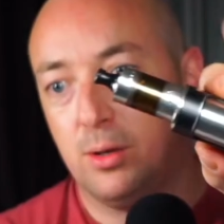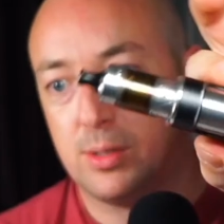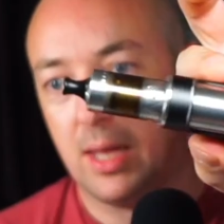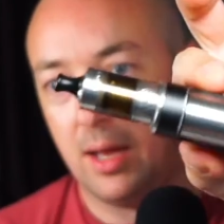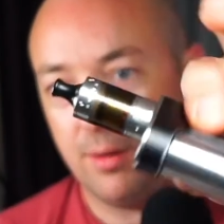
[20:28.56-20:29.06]

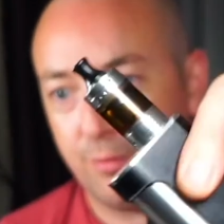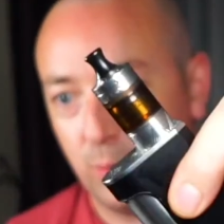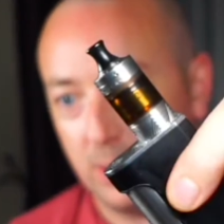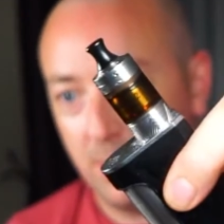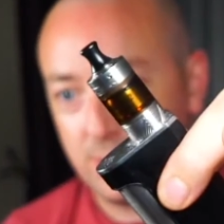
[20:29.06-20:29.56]
use that
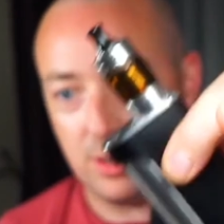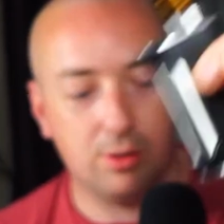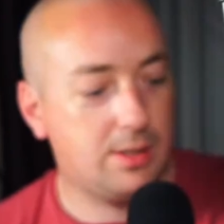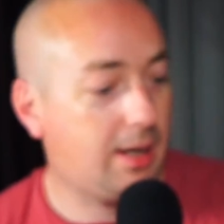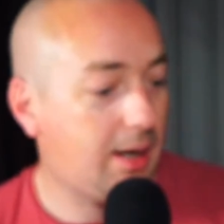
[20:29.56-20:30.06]
with a mounted
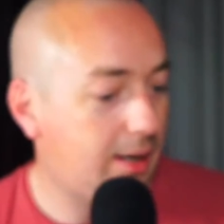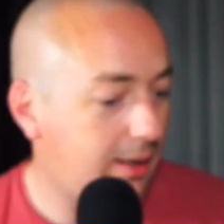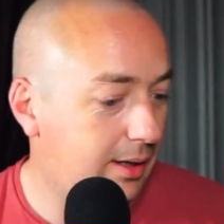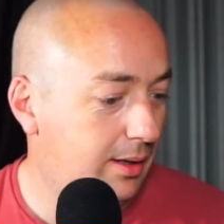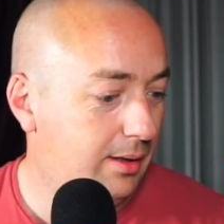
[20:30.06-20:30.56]
long tank,
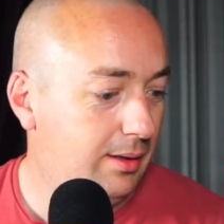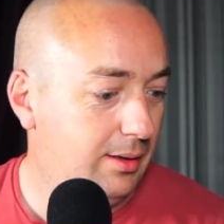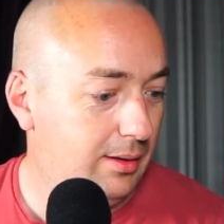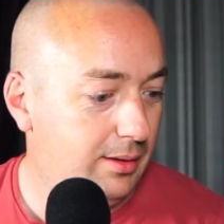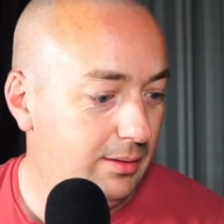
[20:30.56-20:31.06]
and
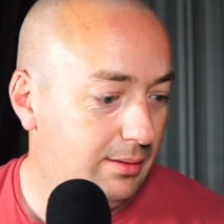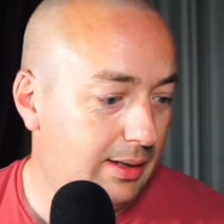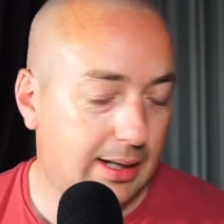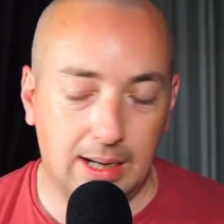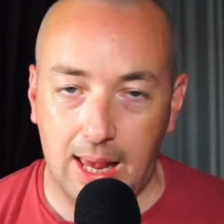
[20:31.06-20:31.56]

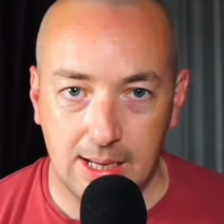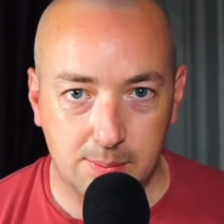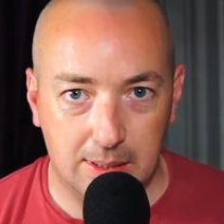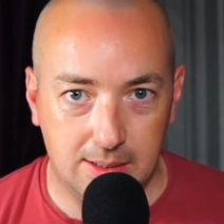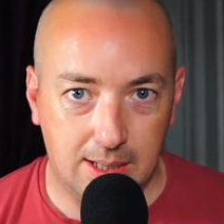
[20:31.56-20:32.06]
it'll last
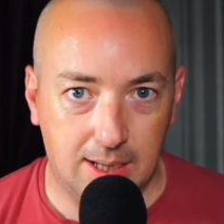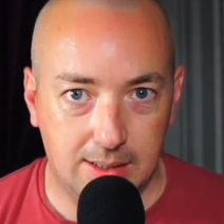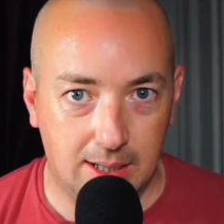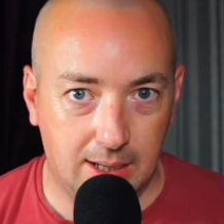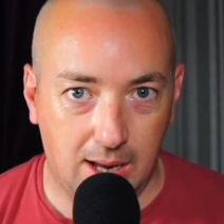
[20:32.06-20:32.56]
me a day
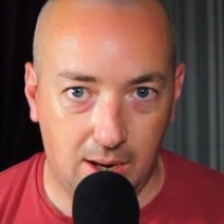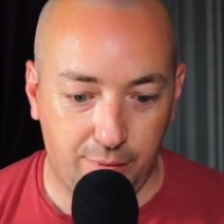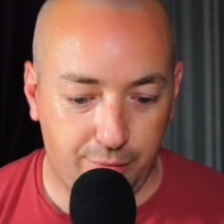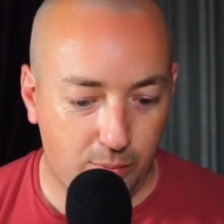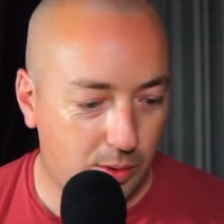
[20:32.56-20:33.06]
and a
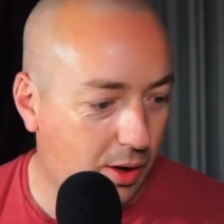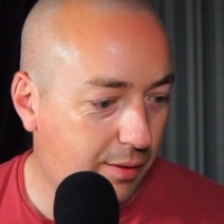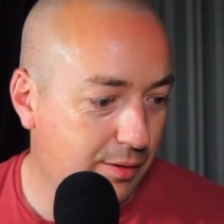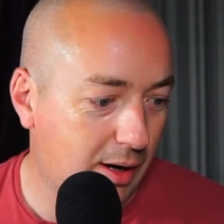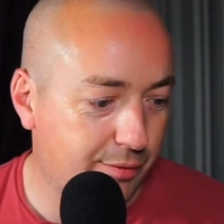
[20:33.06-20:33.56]
half without
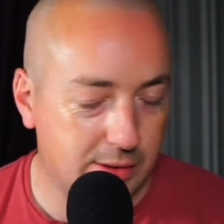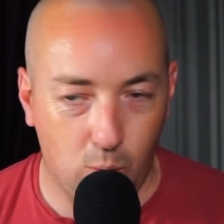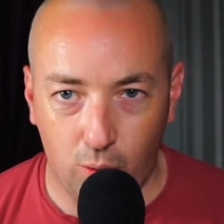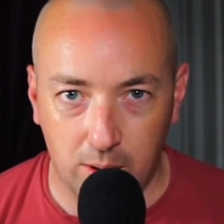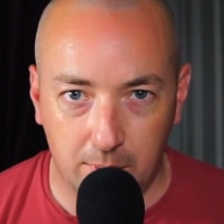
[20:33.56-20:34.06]
even having to
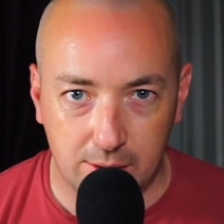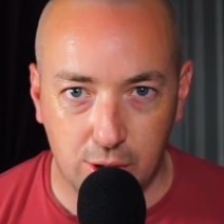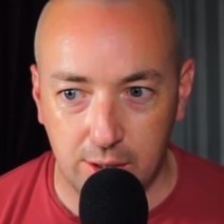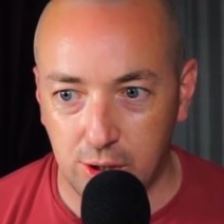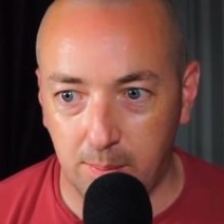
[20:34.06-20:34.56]
worry about
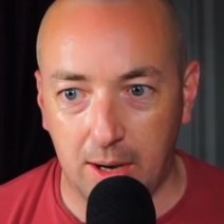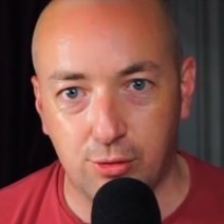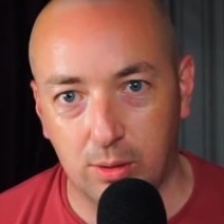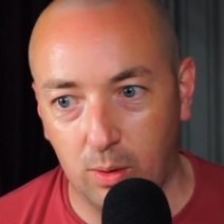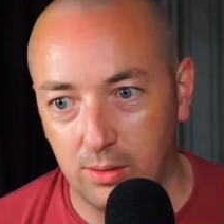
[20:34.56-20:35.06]
changing the
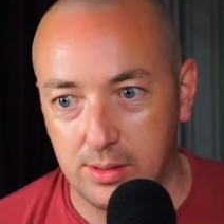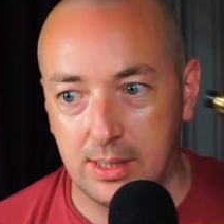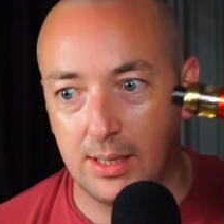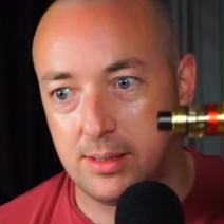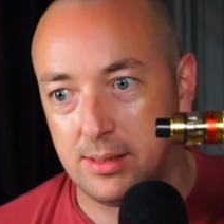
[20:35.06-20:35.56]
battery. Whereas
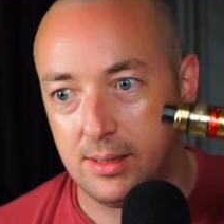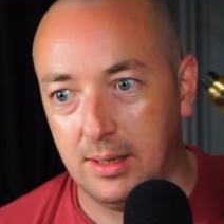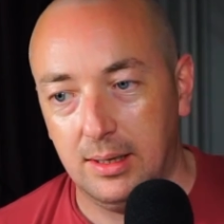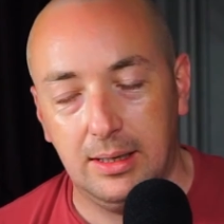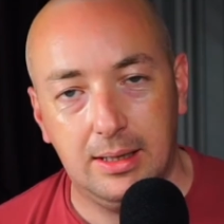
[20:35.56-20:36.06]
this,
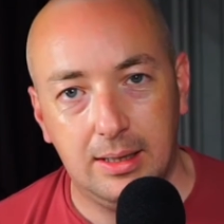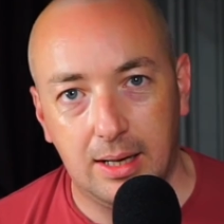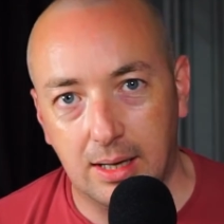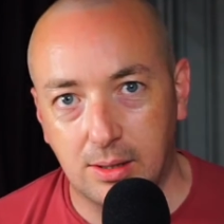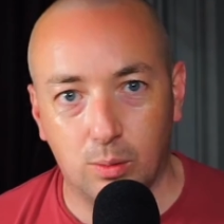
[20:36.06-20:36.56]

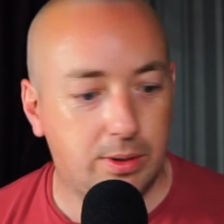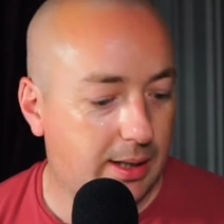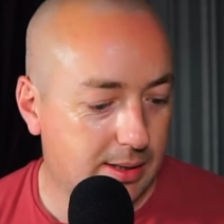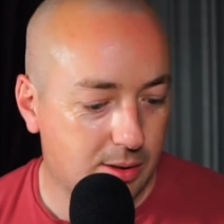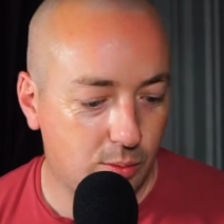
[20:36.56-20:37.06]
I don't
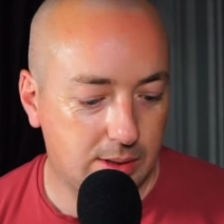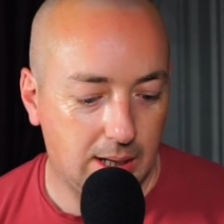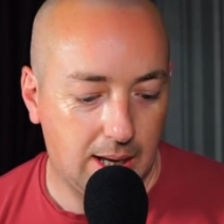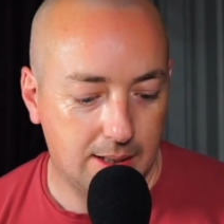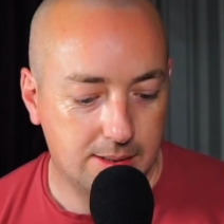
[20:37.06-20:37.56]
think it's going to
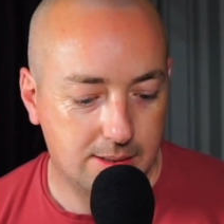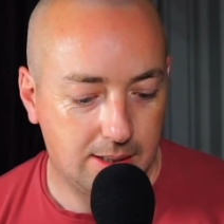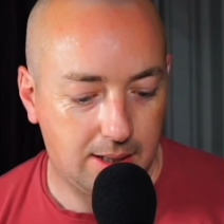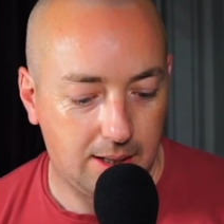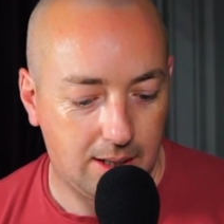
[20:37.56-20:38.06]
last
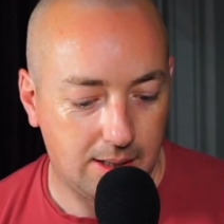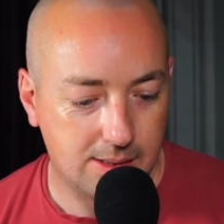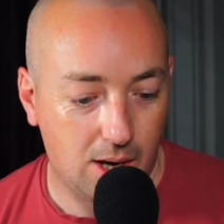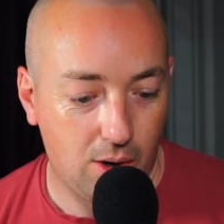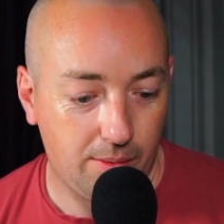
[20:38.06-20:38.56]
as
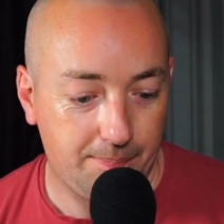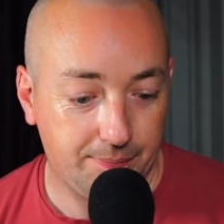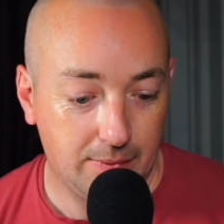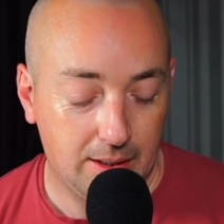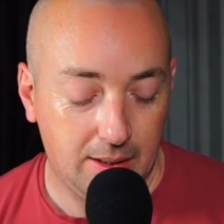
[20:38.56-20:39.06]
long.
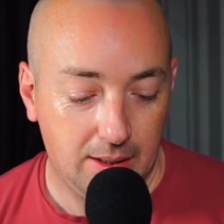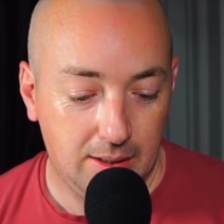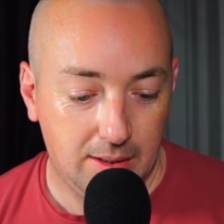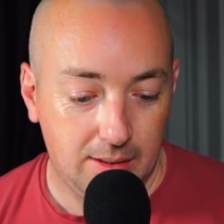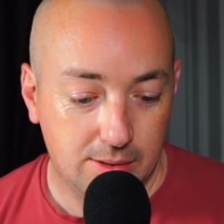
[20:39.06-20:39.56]

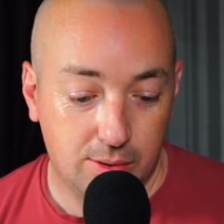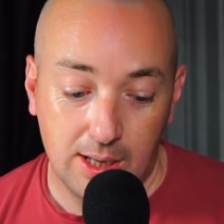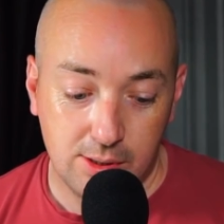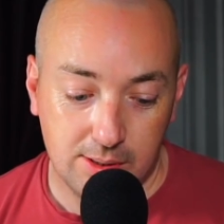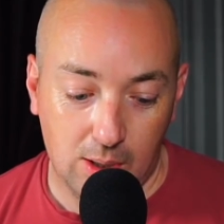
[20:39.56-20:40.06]
So
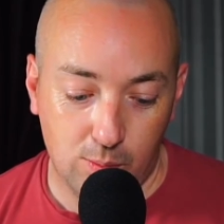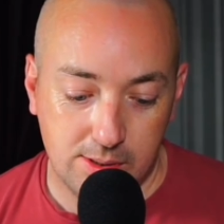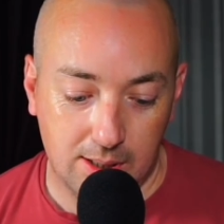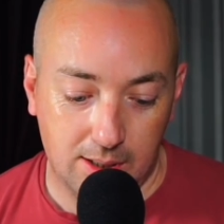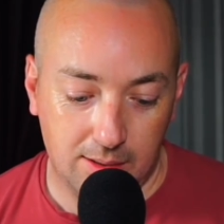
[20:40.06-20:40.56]
that was
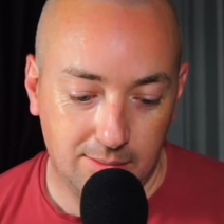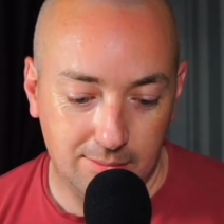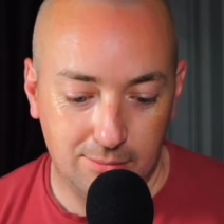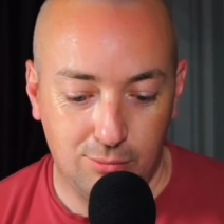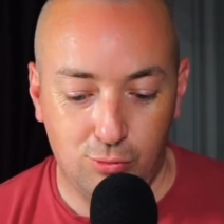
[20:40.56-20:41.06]
the
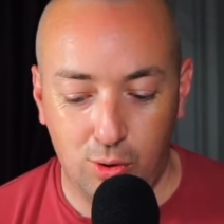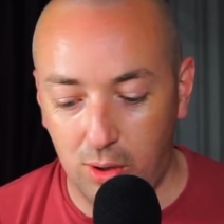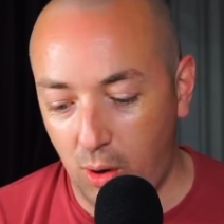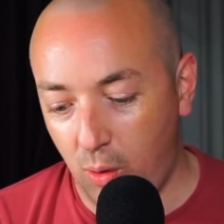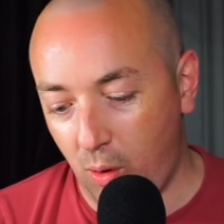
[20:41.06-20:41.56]

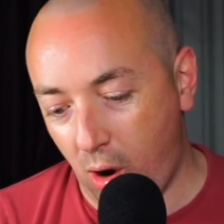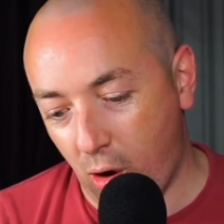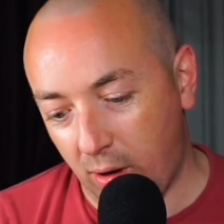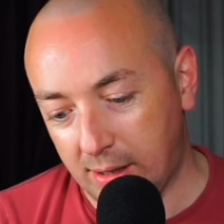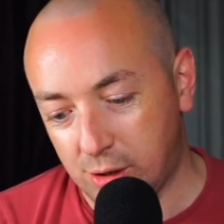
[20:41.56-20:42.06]
Reuleaux
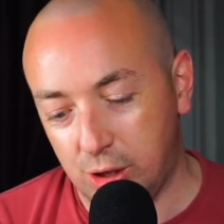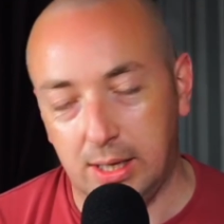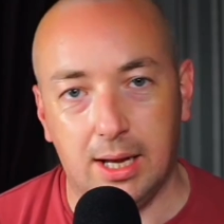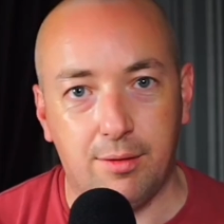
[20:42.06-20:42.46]
RXG kit